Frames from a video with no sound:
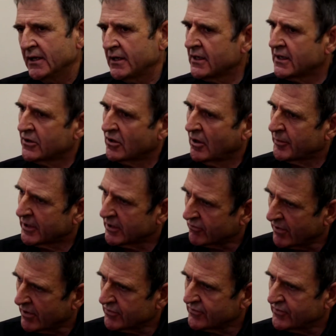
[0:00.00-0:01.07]
economic
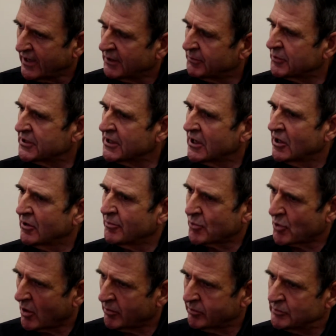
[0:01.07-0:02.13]
growth and particular
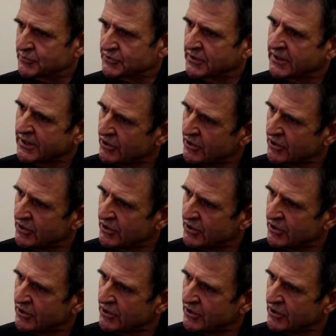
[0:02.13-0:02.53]
problems and